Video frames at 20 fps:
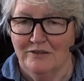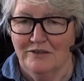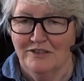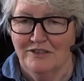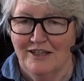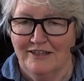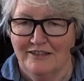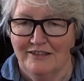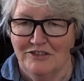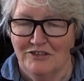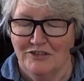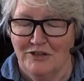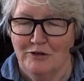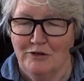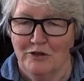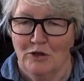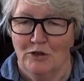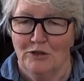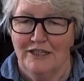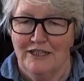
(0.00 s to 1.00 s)
It's like there's no
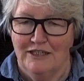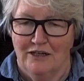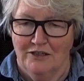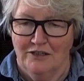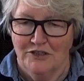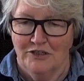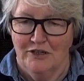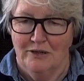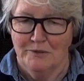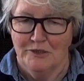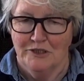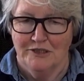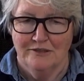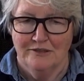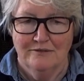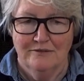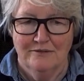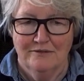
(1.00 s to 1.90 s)
Goldilocks option.